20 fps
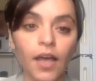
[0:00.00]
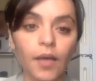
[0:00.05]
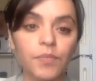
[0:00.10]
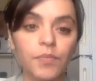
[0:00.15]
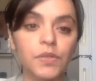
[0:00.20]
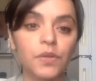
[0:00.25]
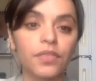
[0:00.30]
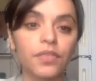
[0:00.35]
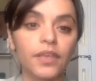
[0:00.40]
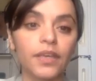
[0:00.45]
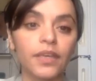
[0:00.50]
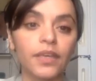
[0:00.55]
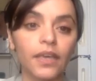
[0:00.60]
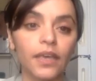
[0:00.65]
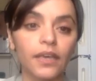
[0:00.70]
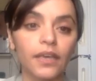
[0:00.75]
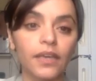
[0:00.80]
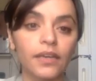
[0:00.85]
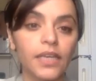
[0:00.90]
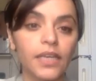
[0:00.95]
So
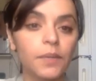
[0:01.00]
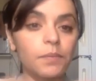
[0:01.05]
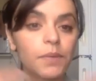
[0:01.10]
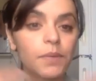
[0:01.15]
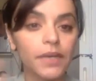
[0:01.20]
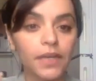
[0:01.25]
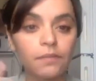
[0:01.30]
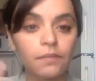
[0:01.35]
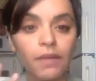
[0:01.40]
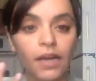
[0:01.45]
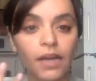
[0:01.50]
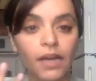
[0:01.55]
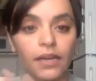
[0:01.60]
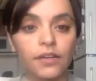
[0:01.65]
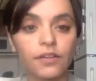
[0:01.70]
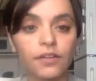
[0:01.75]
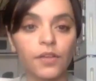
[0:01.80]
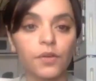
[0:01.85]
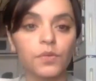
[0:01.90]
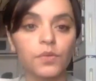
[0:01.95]
thinking and keeping in
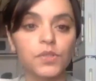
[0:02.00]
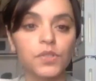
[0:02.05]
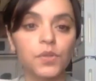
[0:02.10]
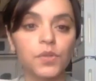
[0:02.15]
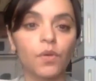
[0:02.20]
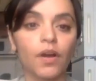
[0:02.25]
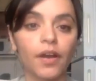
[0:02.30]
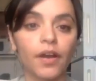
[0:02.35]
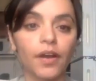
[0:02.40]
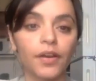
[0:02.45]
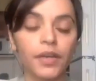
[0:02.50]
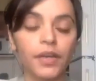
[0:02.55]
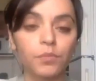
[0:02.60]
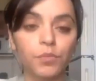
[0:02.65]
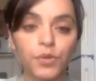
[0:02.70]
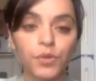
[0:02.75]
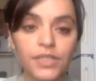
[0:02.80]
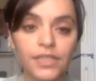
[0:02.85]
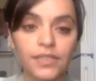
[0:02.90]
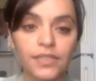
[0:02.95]
mind those who are in
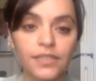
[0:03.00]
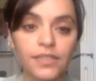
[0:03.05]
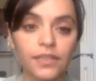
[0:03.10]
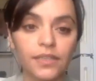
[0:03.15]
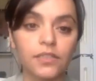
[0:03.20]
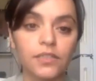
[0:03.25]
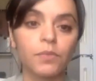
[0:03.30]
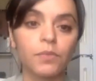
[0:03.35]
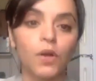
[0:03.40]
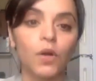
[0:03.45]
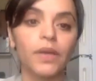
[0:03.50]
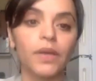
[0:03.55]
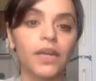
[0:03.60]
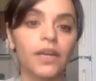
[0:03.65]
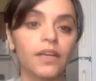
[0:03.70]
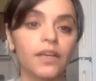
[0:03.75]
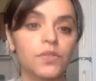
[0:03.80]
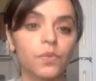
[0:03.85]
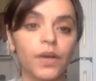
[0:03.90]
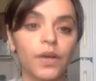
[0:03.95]
prisons at this moment,
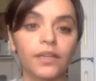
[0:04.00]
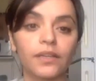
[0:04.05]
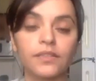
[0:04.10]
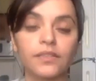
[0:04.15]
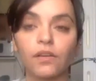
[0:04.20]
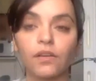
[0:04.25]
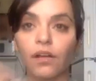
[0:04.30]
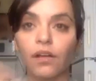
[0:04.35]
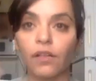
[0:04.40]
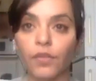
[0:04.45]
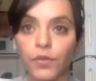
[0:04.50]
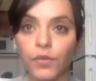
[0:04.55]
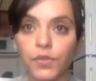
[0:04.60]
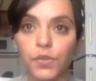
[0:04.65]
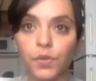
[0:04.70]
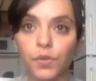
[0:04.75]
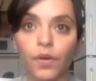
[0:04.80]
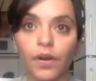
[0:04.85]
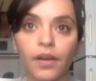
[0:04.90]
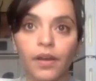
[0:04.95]
and as well as all those
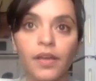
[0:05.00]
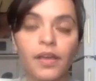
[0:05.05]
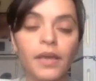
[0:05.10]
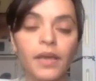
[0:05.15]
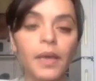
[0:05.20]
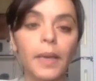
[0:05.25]
who are